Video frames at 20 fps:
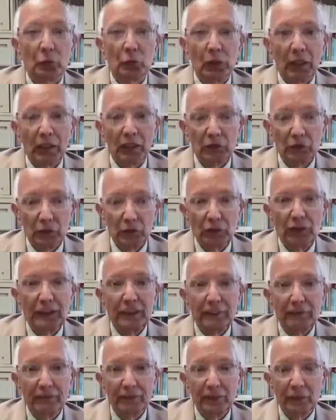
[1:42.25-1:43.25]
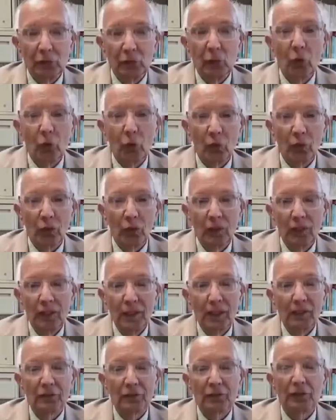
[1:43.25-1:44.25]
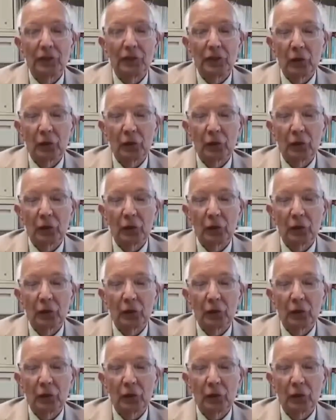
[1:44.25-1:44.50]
to achieve the goal of